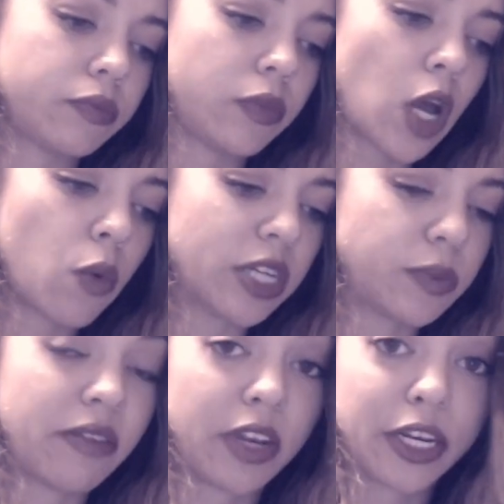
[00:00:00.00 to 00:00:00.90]
not watched
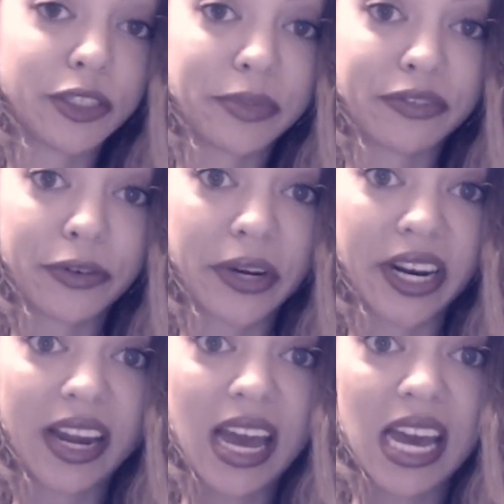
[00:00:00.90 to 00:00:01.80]
my videos
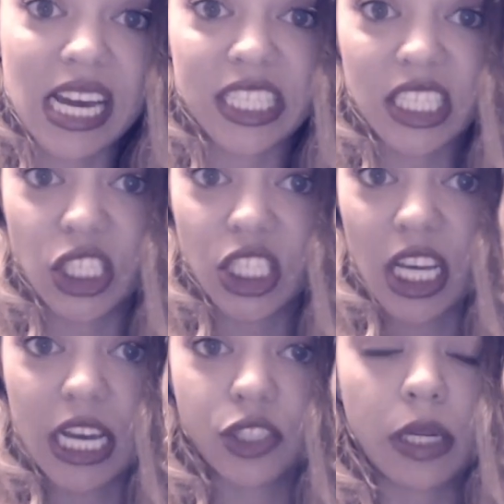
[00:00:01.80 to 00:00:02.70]
before,
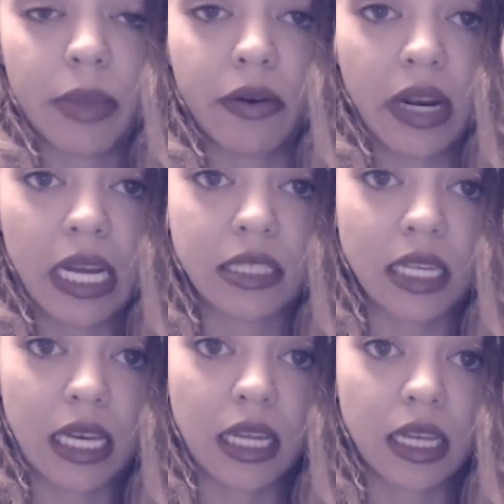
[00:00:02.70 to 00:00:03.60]
essentially I treat my readings
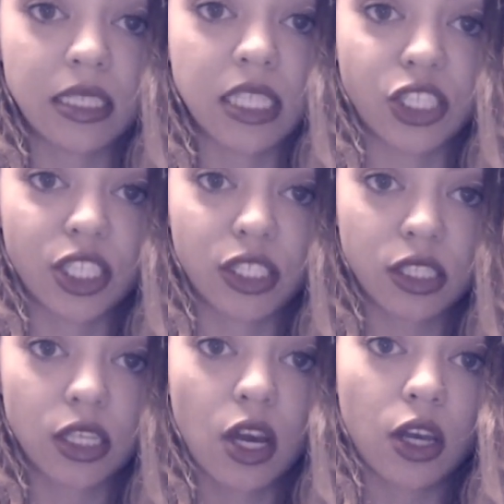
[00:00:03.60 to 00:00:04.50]
like healing
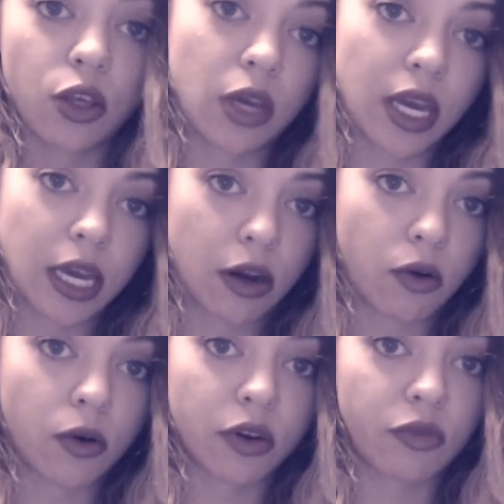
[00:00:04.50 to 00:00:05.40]
sessions. You can get a
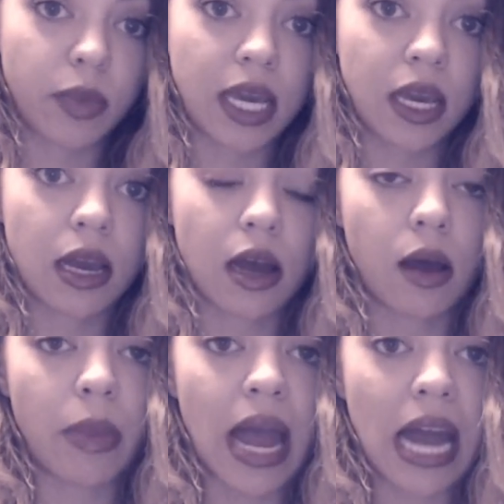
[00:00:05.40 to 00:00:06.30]
hold of me.
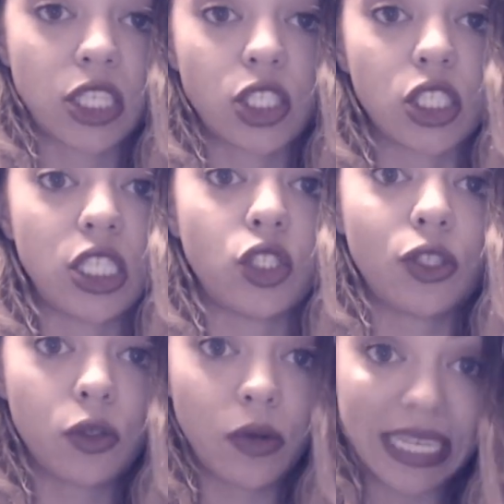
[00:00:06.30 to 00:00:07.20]
I actually
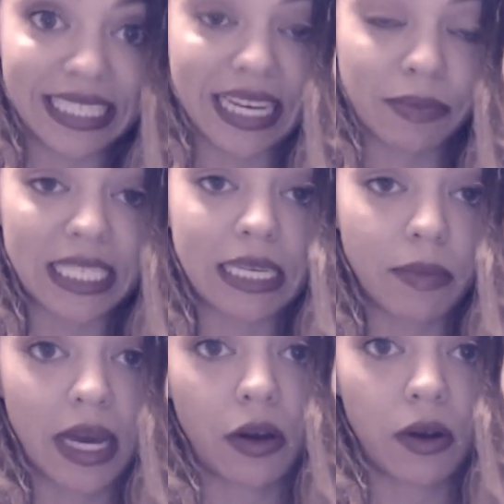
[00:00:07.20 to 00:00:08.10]
do accept
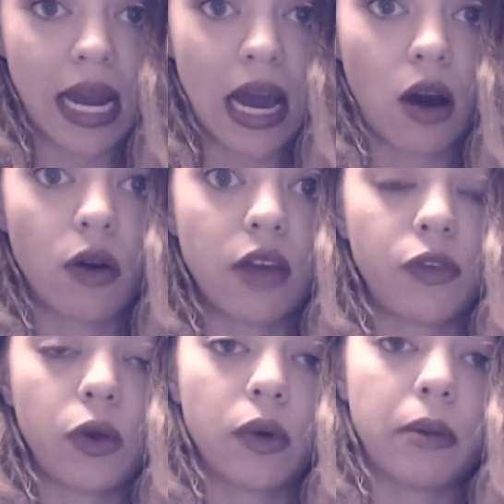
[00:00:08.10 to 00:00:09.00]
email now. If
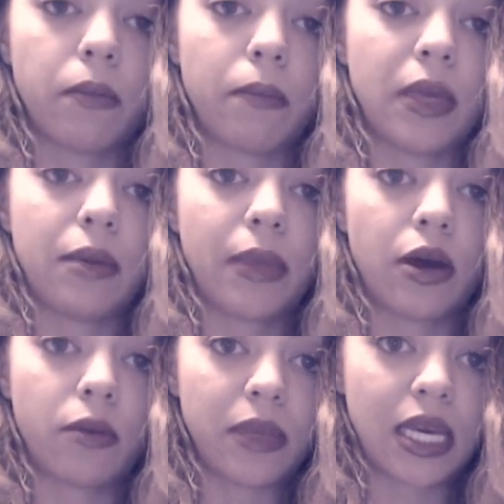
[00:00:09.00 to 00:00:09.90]
you want to
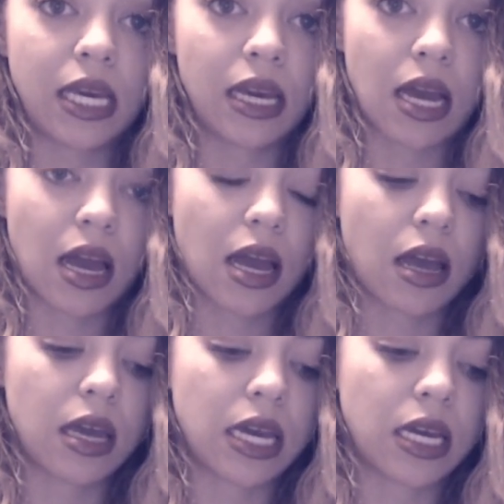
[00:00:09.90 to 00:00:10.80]
email me,
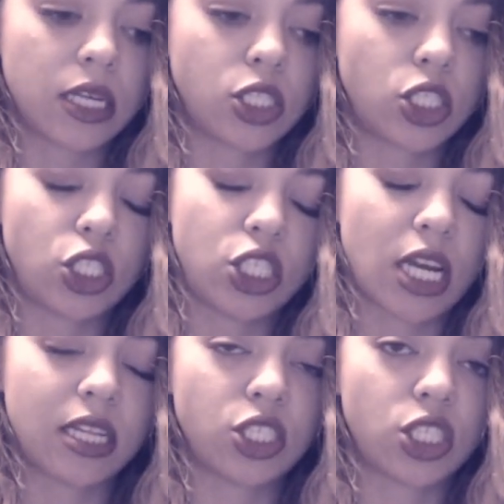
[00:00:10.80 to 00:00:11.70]
it's
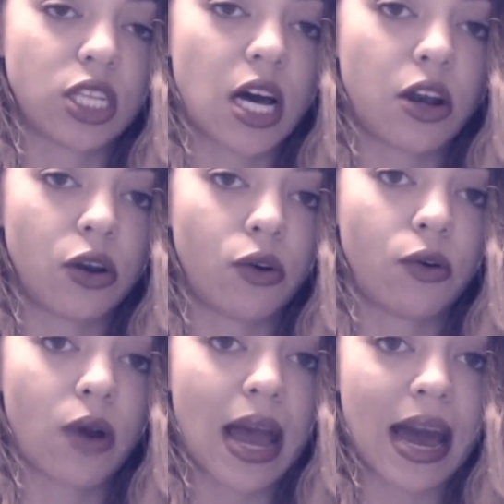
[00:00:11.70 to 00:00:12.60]

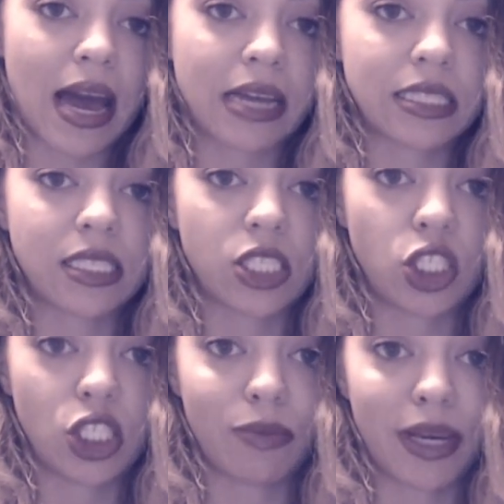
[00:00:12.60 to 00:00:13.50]

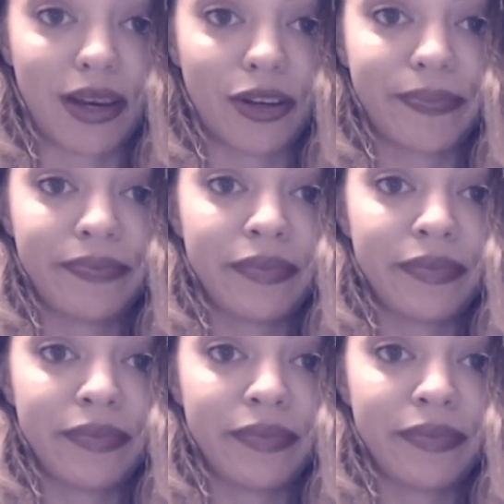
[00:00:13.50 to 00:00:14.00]
jaylengelato@gmail.com.